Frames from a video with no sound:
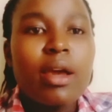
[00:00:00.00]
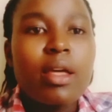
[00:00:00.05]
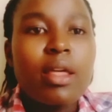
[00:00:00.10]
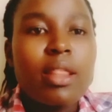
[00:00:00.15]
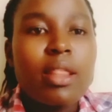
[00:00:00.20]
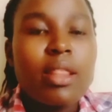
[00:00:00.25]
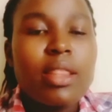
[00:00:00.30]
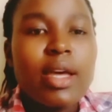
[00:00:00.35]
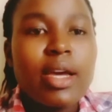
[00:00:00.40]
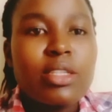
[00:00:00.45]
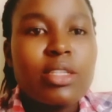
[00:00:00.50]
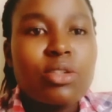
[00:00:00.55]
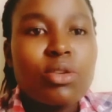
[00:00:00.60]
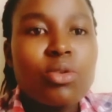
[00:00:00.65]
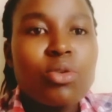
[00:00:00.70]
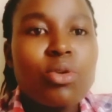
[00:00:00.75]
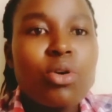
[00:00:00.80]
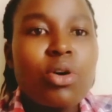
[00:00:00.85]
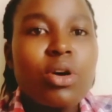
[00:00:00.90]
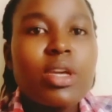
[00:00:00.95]

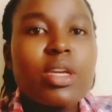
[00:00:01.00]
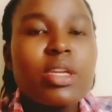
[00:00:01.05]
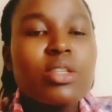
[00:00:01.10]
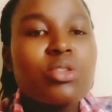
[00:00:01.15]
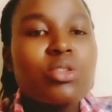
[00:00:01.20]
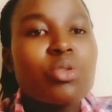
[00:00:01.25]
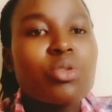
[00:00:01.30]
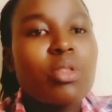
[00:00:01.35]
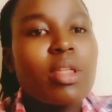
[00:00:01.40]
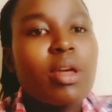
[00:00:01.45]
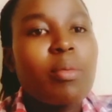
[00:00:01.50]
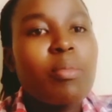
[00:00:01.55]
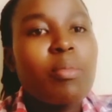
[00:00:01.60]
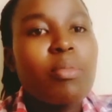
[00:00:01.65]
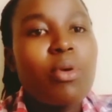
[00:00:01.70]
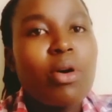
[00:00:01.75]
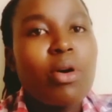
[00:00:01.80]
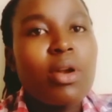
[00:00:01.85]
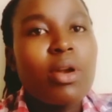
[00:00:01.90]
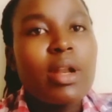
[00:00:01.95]
that go into the
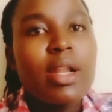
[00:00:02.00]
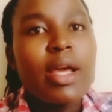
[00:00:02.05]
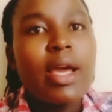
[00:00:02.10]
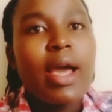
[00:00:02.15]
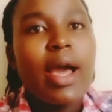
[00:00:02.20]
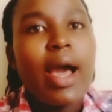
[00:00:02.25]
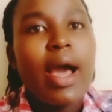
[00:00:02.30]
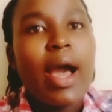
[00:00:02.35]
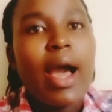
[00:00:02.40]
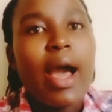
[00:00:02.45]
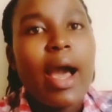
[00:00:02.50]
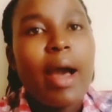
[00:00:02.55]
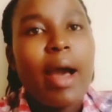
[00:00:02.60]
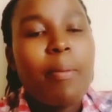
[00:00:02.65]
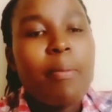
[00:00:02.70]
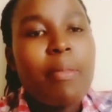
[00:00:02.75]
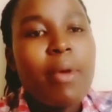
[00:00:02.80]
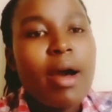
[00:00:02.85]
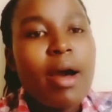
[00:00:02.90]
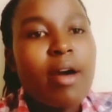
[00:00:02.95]
bone
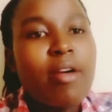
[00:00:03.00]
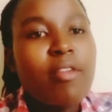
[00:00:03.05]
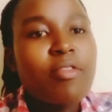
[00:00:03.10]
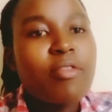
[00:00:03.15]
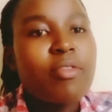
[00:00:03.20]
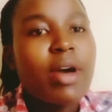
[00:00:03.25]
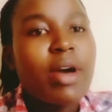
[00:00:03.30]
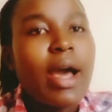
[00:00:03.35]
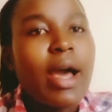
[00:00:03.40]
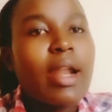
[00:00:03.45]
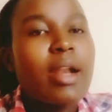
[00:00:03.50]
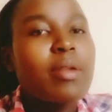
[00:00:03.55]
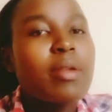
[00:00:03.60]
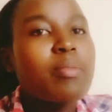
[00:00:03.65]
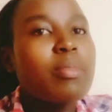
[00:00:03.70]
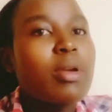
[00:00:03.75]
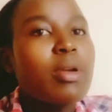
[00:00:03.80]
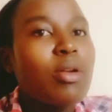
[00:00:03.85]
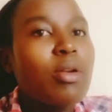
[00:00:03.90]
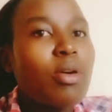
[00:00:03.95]
above and
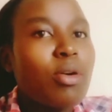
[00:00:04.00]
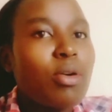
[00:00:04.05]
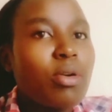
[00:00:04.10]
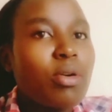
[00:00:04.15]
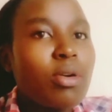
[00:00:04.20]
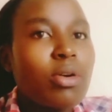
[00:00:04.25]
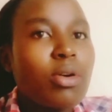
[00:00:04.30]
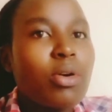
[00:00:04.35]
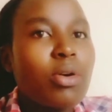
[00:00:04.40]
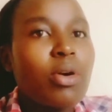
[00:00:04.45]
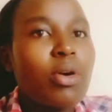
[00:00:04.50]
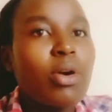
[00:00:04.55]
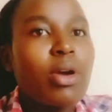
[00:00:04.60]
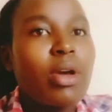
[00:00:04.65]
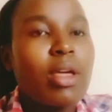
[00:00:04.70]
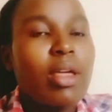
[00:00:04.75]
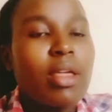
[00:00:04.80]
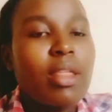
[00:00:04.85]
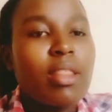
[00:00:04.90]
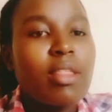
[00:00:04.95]
below
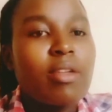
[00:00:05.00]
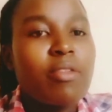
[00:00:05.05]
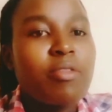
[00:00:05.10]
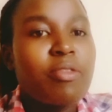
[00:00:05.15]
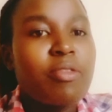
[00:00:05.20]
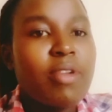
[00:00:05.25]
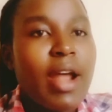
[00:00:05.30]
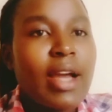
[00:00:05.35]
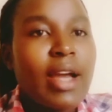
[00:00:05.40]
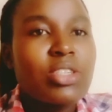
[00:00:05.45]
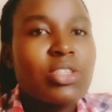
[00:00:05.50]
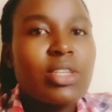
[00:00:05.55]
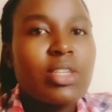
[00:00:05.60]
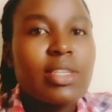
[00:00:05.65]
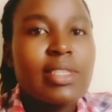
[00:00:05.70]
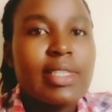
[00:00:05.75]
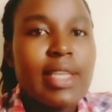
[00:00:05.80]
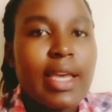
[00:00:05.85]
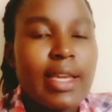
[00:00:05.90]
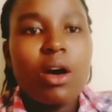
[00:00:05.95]
the
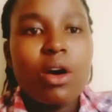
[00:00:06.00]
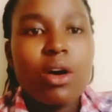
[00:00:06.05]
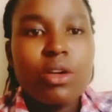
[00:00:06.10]
fracture site.